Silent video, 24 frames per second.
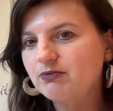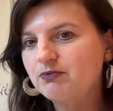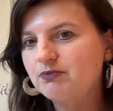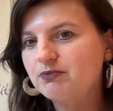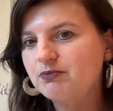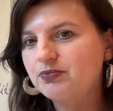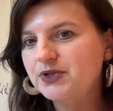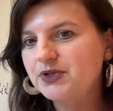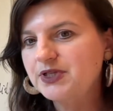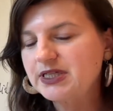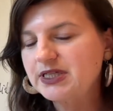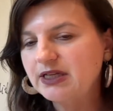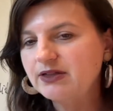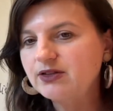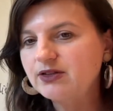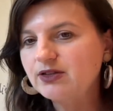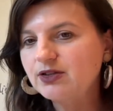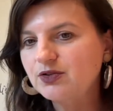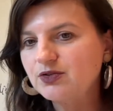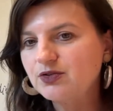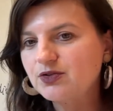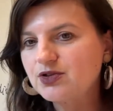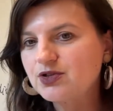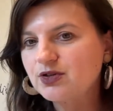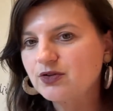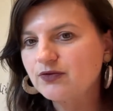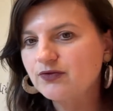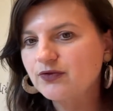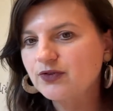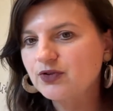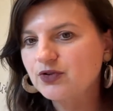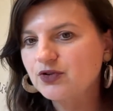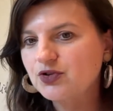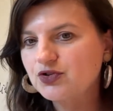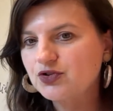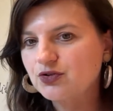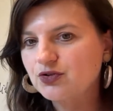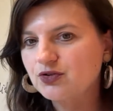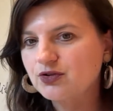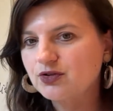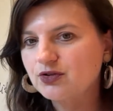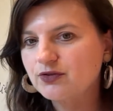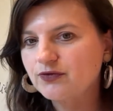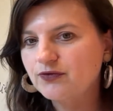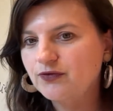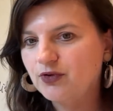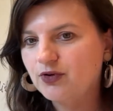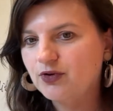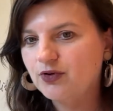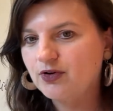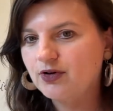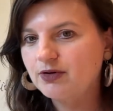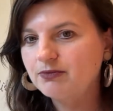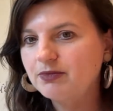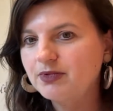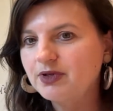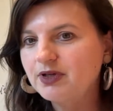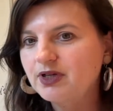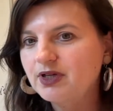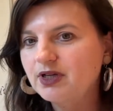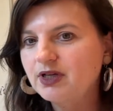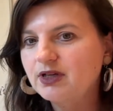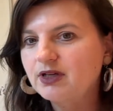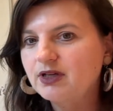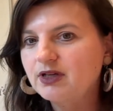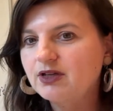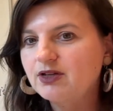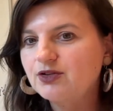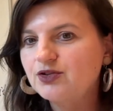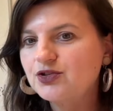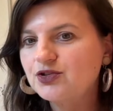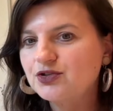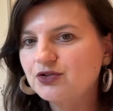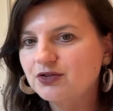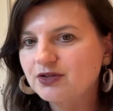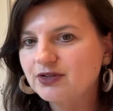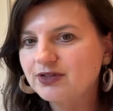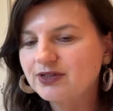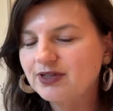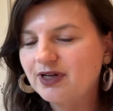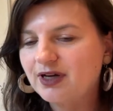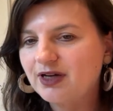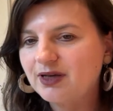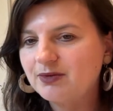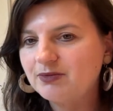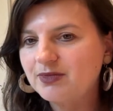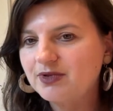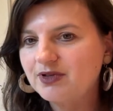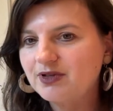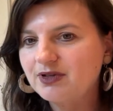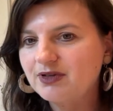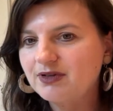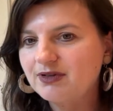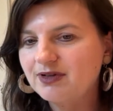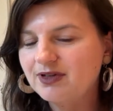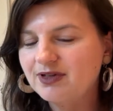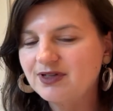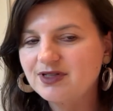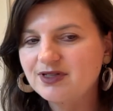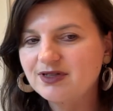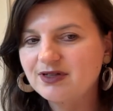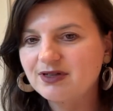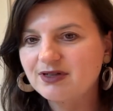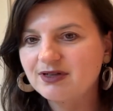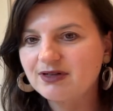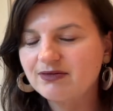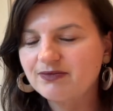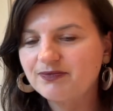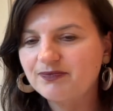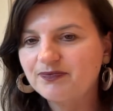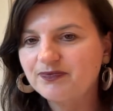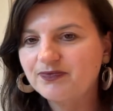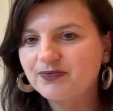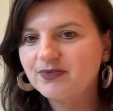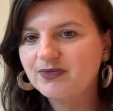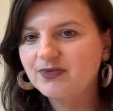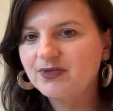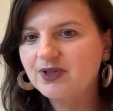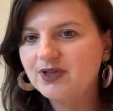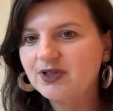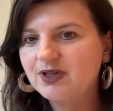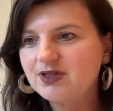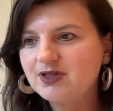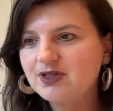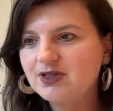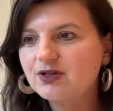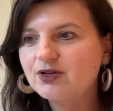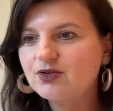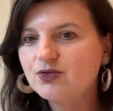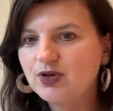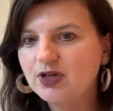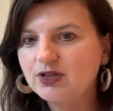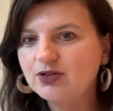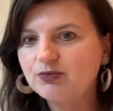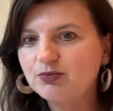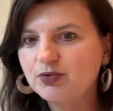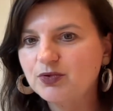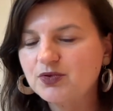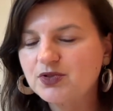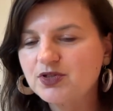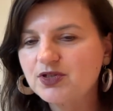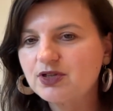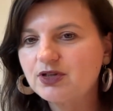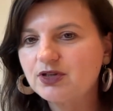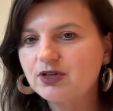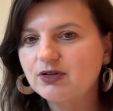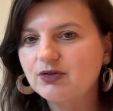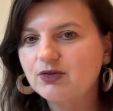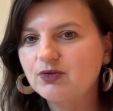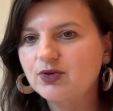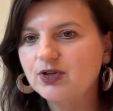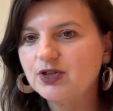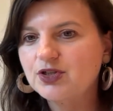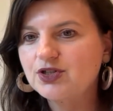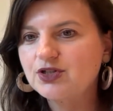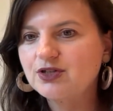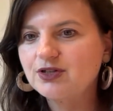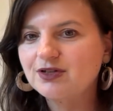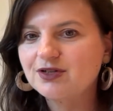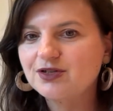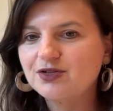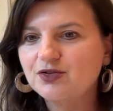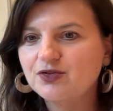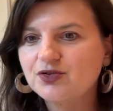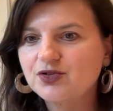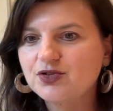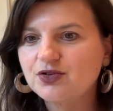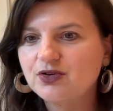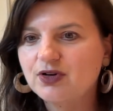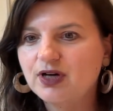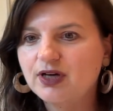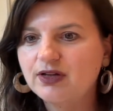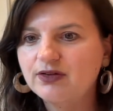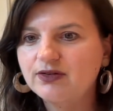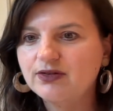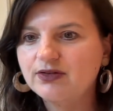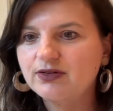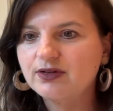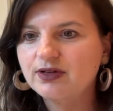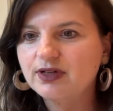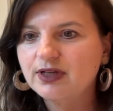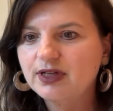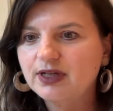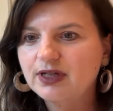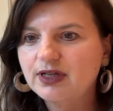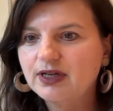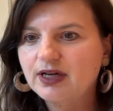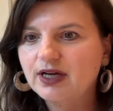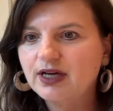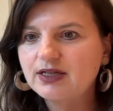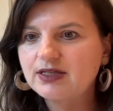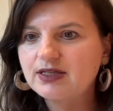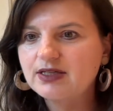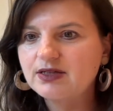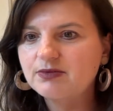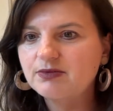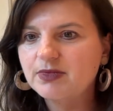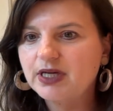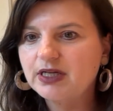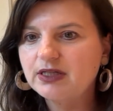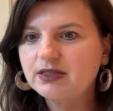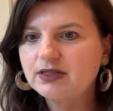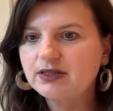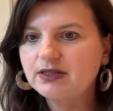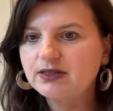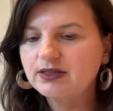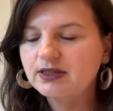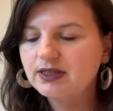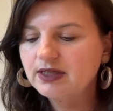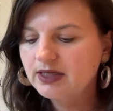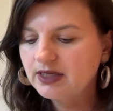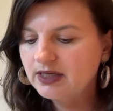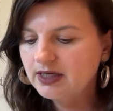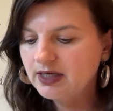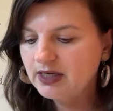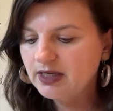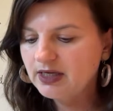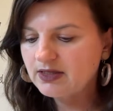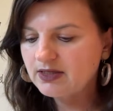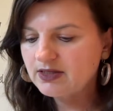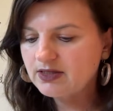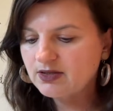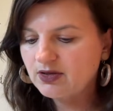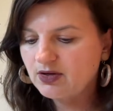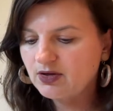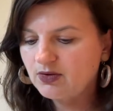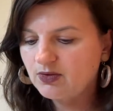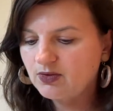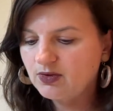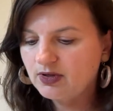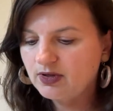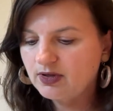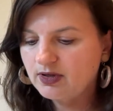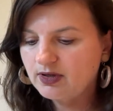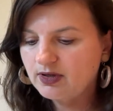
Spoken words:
presenting yourself in short form, in short time, it's incredible skill, which is also underestimated. So